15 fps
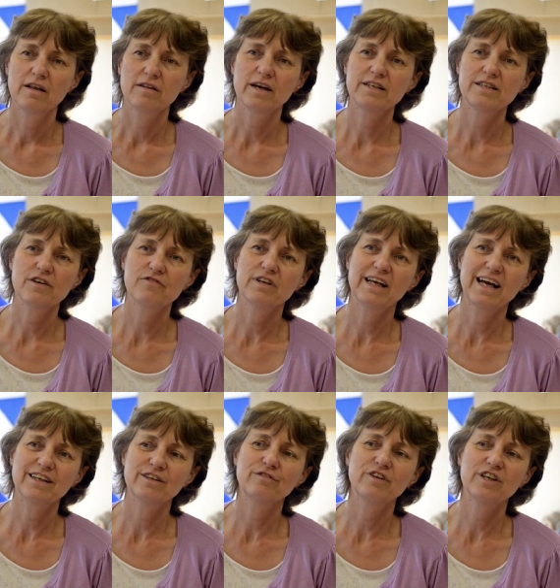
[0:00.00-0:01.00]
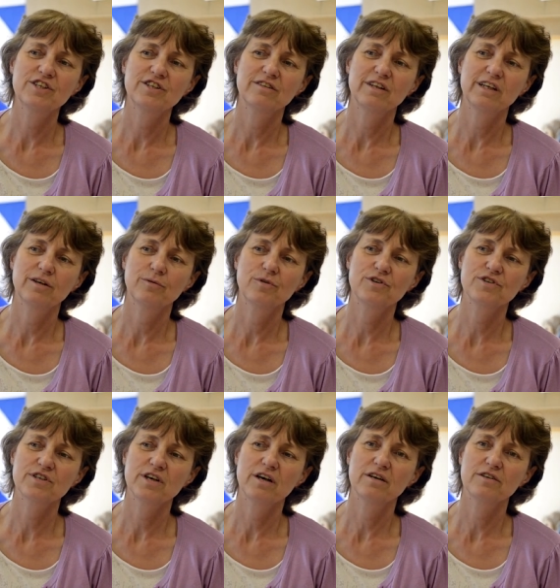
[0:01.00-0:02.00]
They definitely had a vision that it
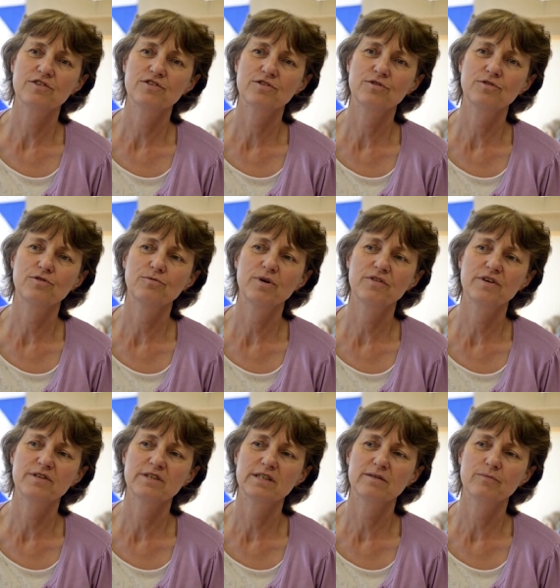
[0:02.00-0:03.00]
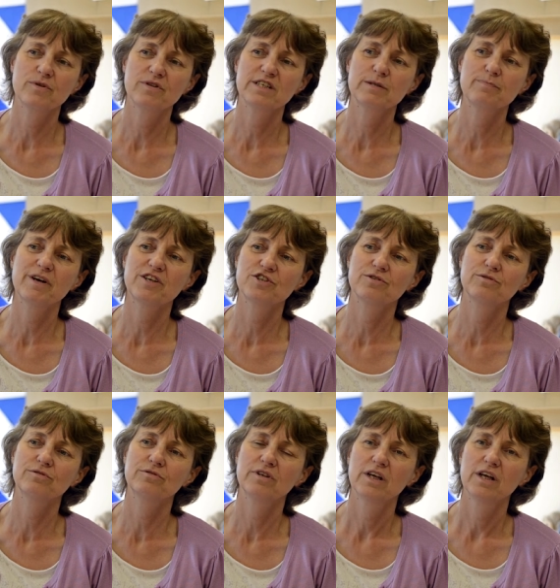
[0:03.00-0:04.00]
was a school with a, with a
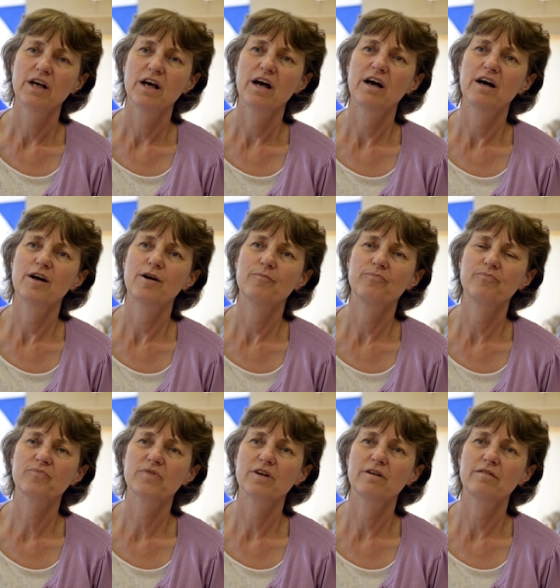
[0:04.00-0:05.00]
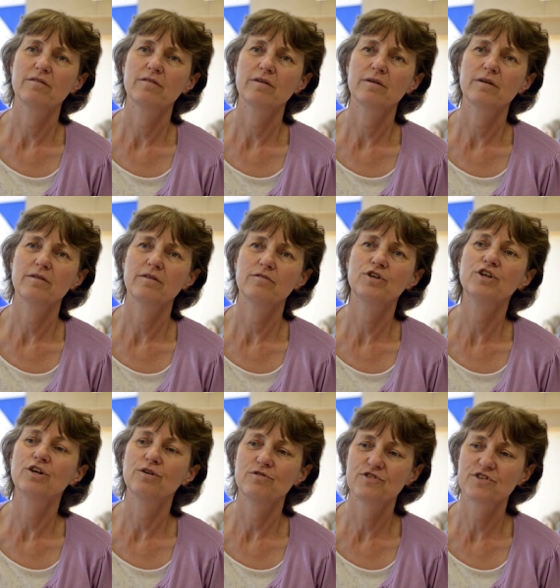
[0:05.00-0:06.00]
special um,
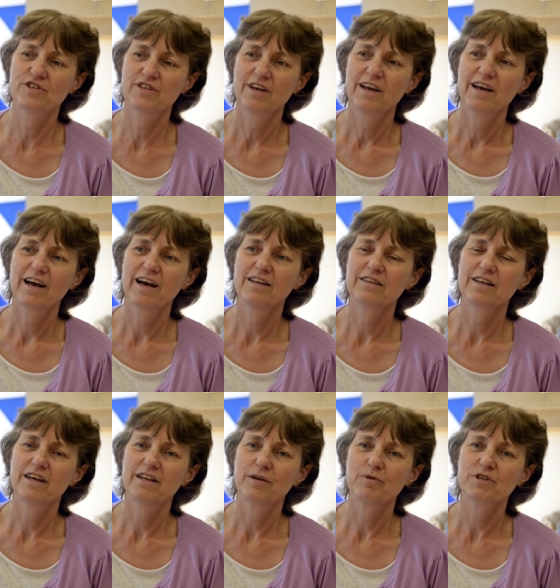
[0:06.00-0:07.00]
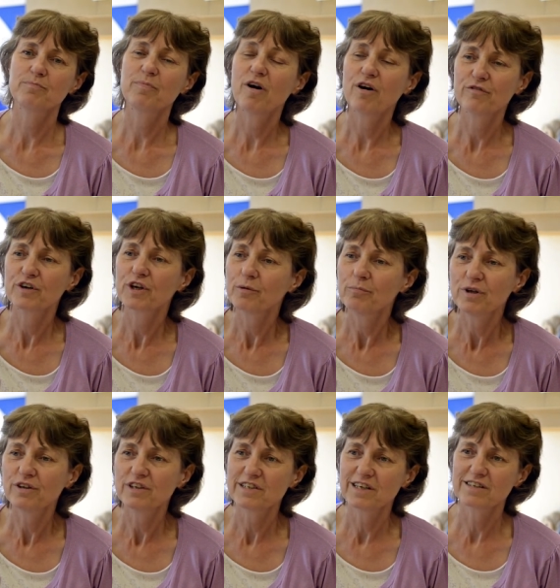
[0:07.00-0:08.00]
use and that it was part of the
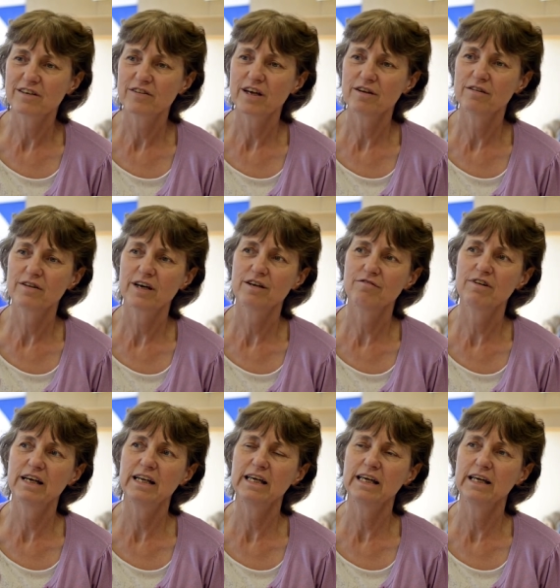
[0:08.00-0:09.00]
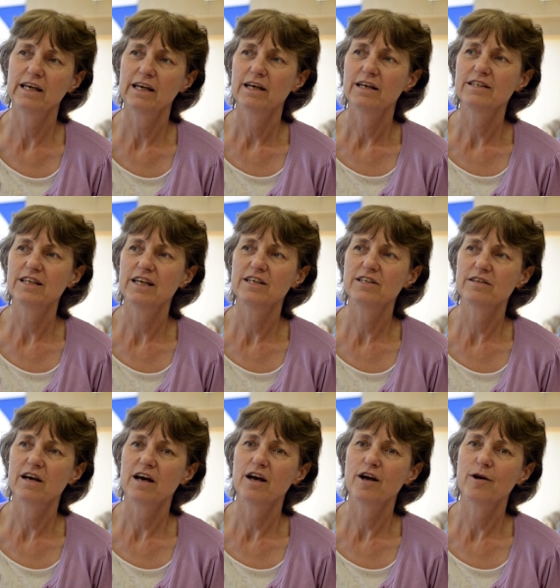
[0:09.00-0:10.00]
community. So they, they really did
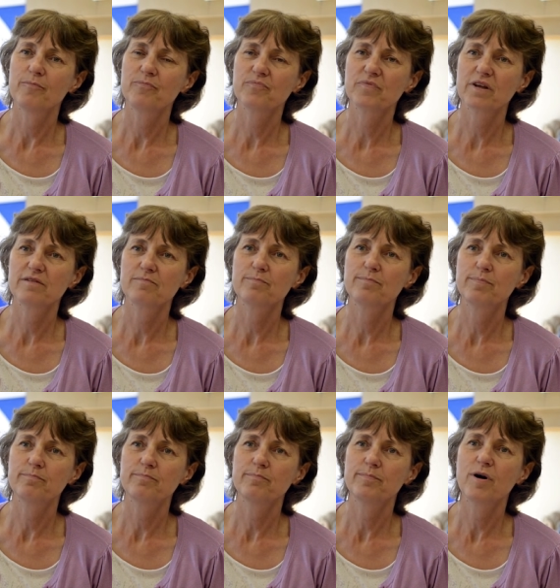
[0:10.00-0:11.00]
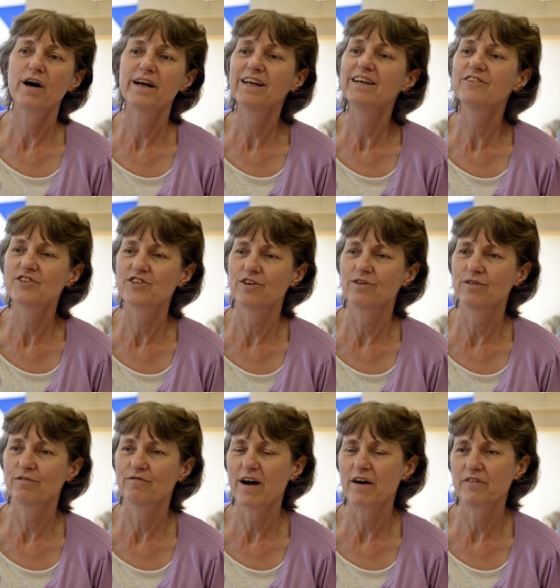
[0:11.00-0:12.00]
um, buy into
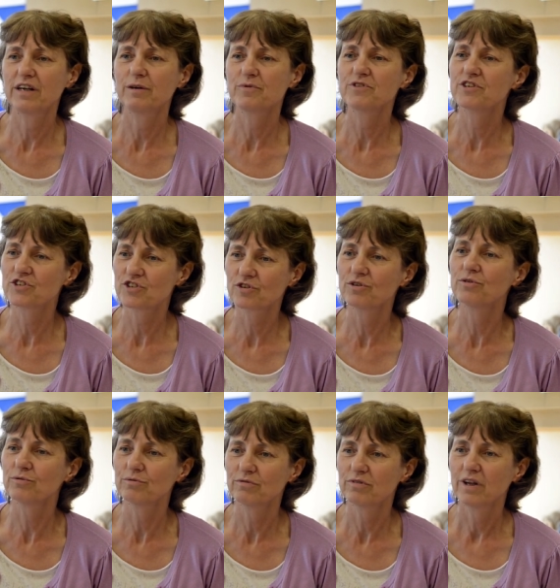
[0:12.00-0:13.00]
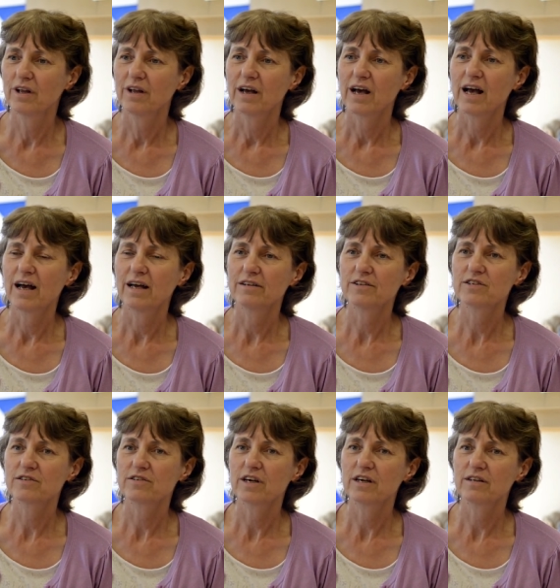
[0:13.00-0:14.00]
the fact that it was a school and
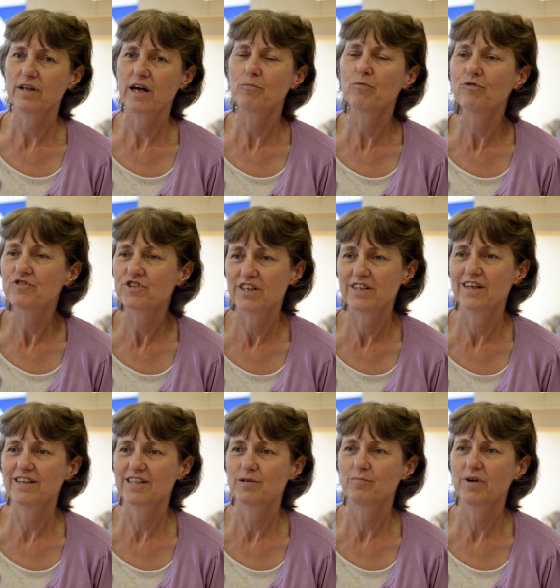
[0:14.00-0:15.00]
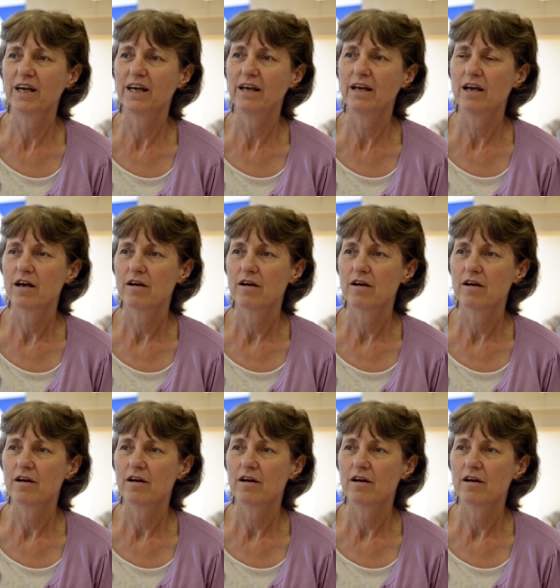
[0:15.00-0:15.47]
that they wanted it to be